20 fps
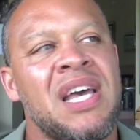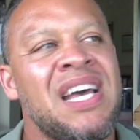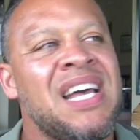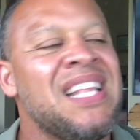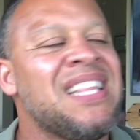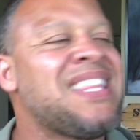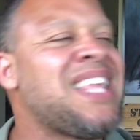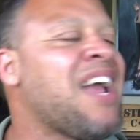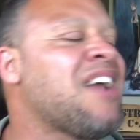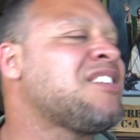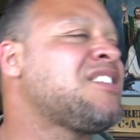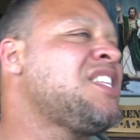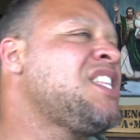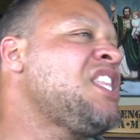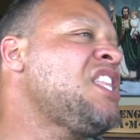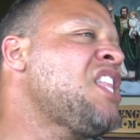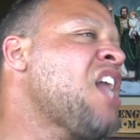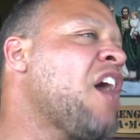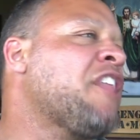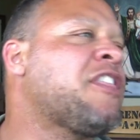There's
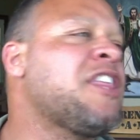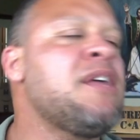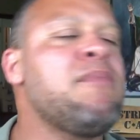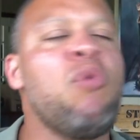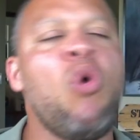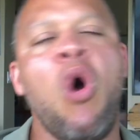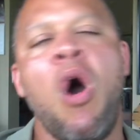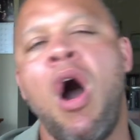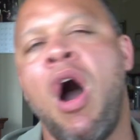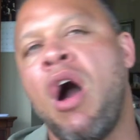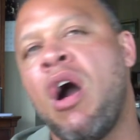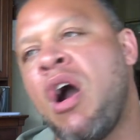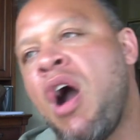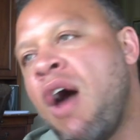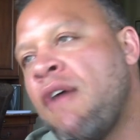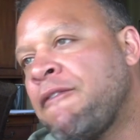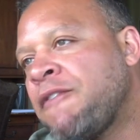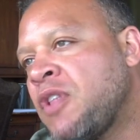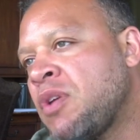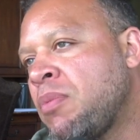nothing more
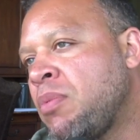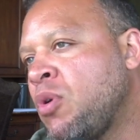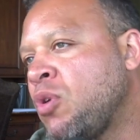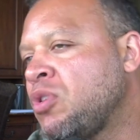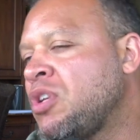uncomfortable,